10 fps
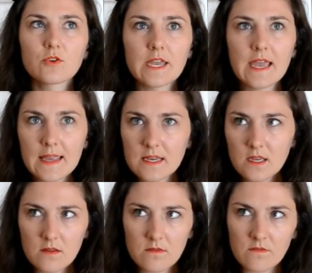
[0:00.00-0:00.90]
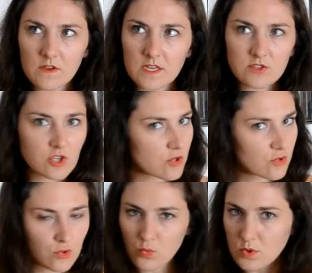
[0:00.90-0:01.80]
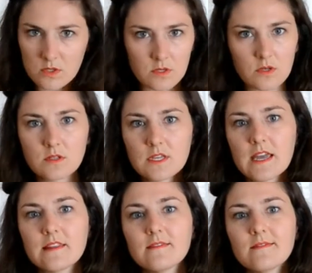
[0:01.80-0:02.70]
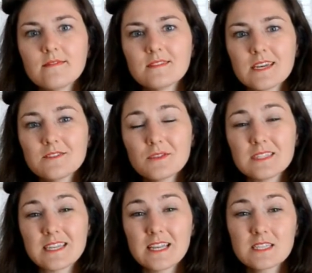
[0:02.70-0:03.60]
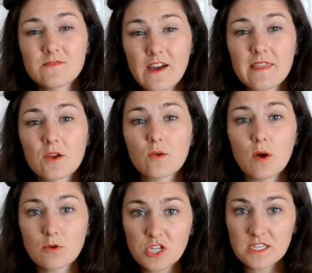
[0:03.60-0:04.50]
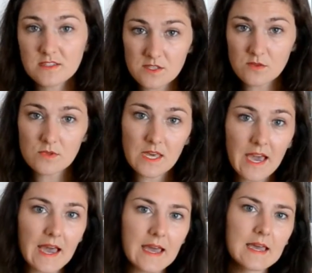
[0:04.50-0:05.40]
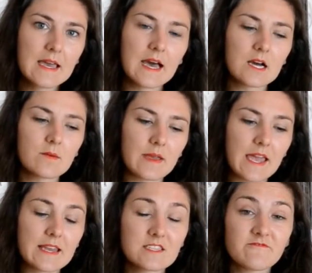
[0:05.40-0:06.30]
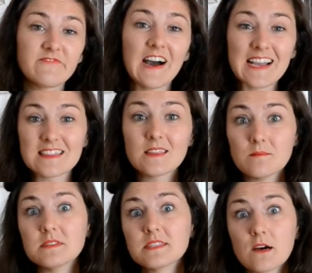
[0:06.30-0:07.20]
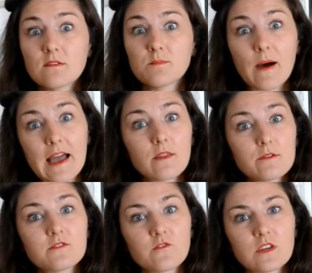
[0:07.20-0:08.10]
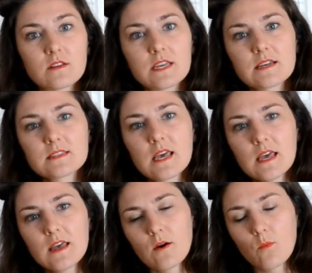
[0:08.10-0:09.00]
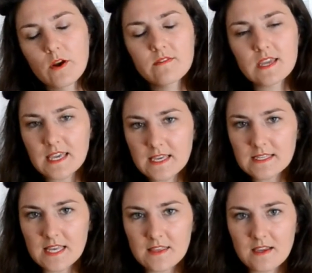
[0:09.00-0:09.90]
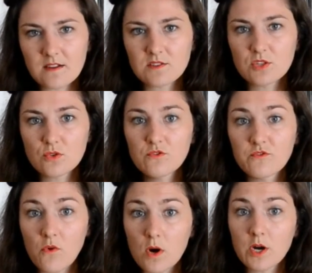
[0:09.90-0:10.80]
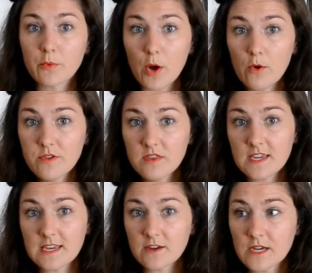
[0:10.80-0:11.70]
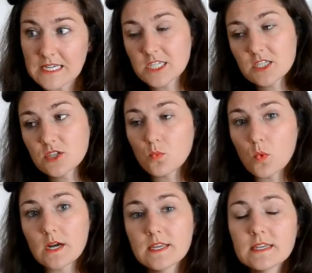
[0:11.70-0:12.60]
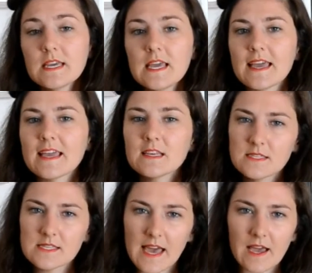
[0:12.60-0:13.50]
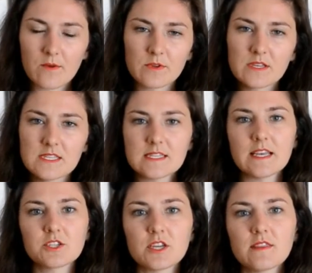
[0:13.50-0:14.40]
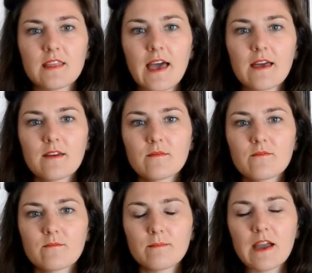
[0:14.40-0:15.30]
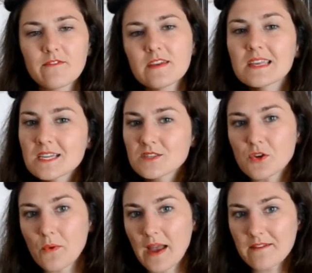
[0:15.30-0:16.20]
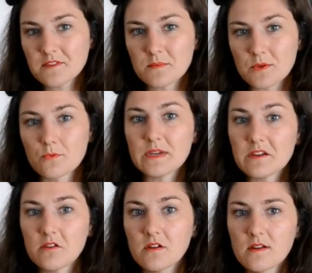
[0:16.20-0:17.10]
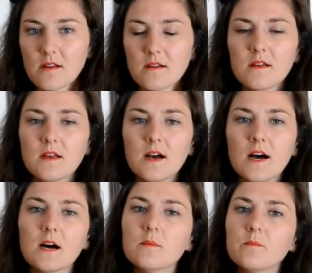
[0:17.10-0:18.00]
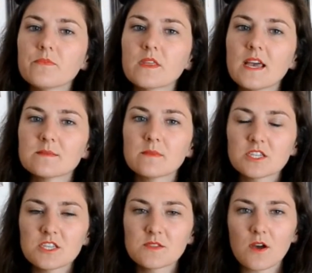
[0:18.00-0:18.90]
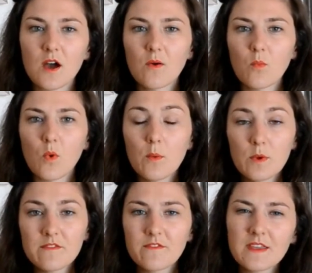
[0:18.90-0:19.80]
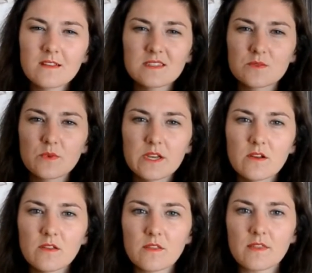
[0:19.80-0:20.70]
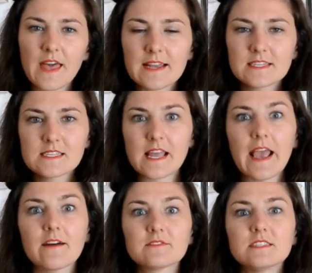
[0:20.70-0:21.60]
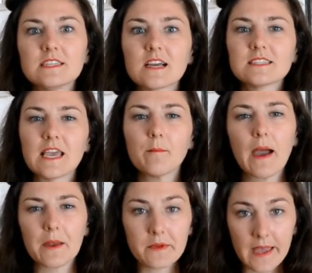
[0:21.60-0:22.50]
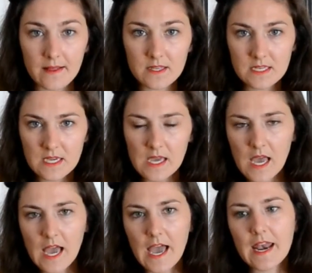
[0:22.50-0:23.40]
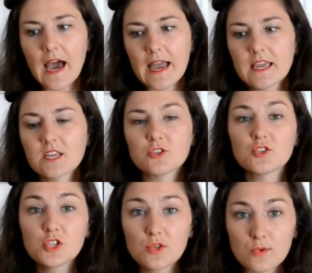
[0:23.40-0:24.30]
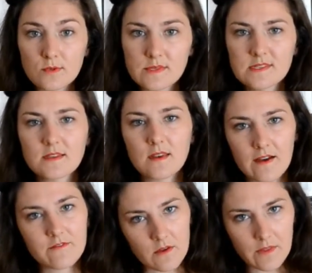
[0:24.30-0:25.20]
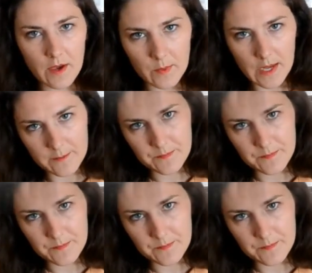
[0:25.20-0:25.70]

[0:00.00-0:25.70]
creative internal world and tend to intensify their emotions through that and define themselves by those feelings. One of the keys, I think, too, for growth, integration to 1, is that realization that my feelings don't have to be real. As much as what we feel is real, that doesn't have to dictate my reality, and I can choose to not feel that